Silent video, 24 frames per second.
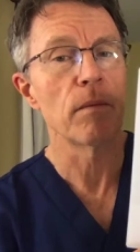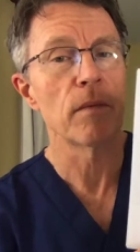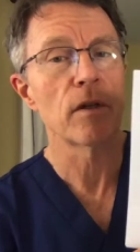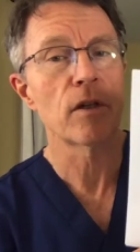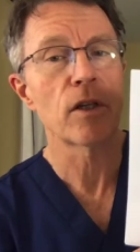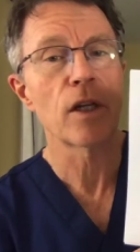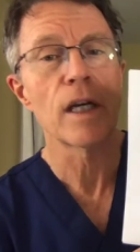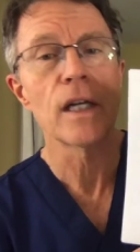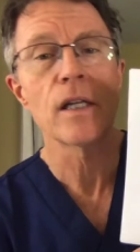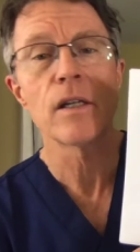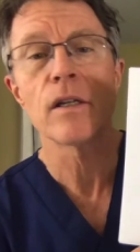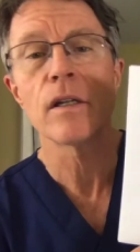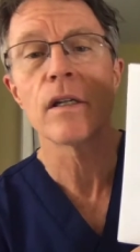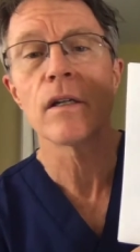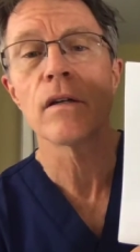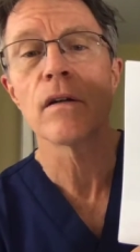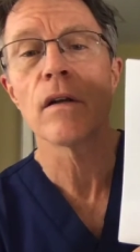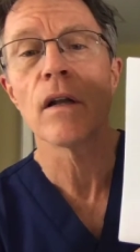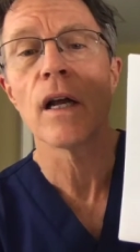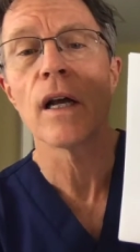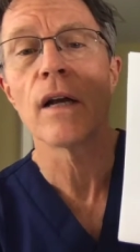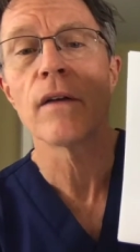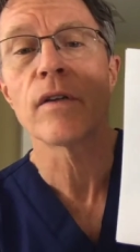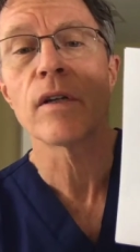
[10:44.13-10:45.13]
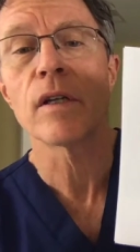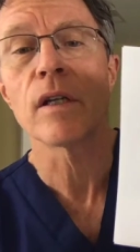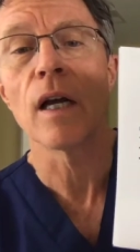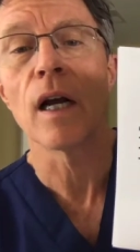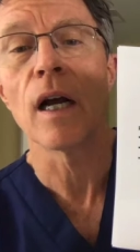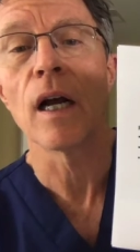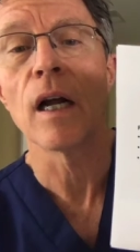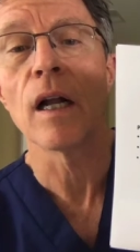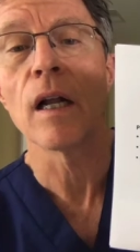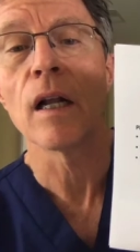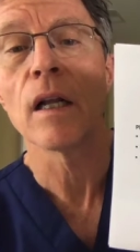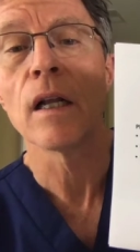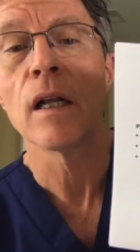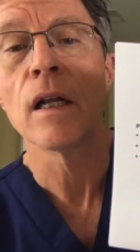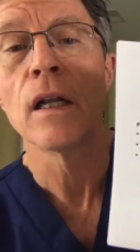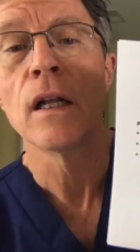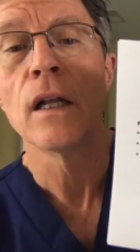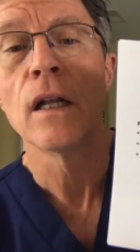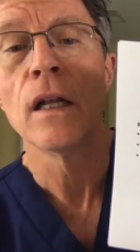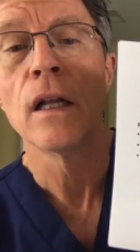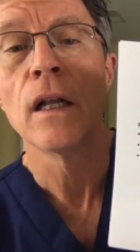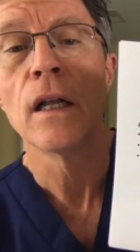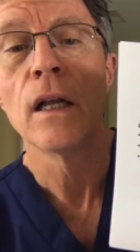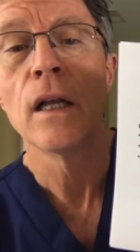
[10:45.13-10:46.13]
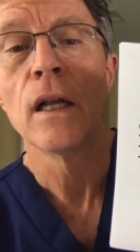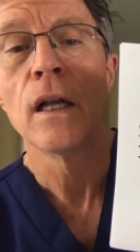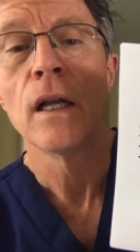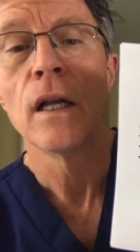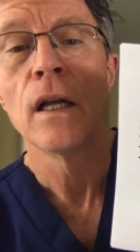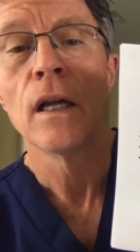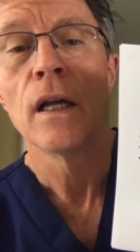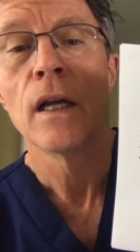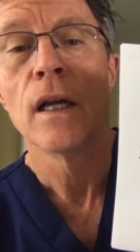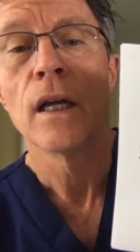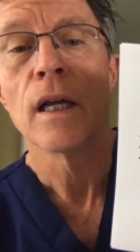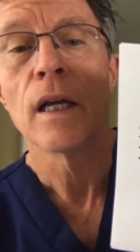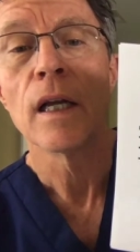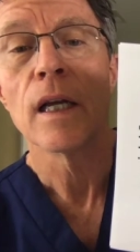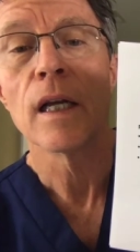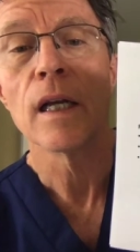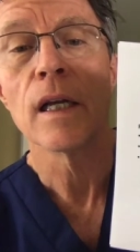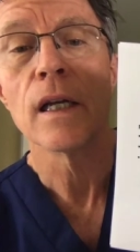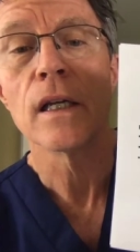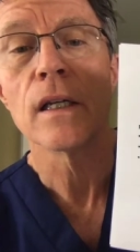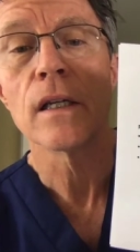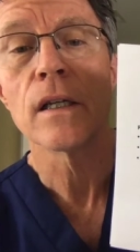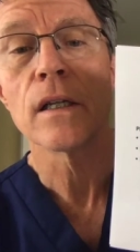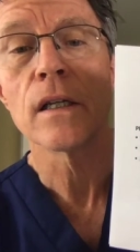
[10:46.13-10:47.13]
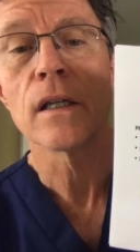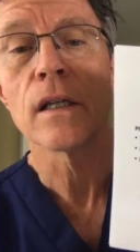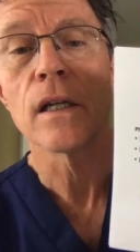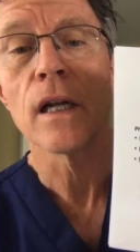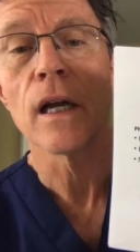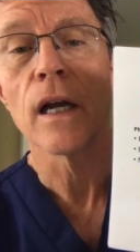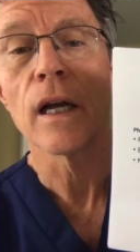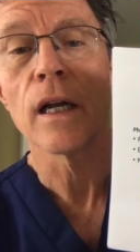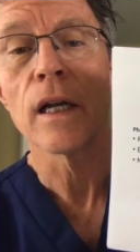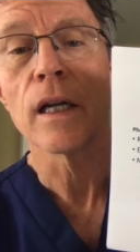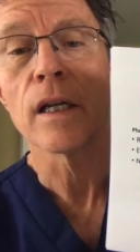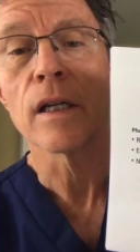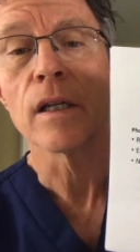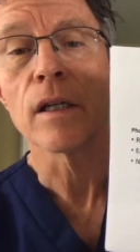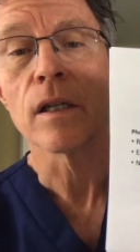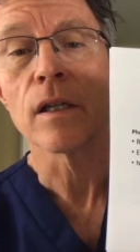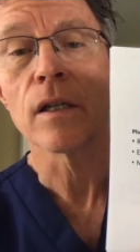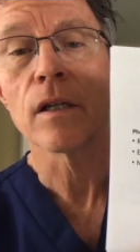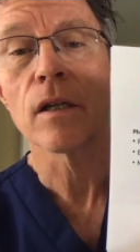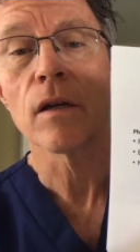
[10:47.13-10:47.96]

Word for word: Changing your lifestyle is not easy.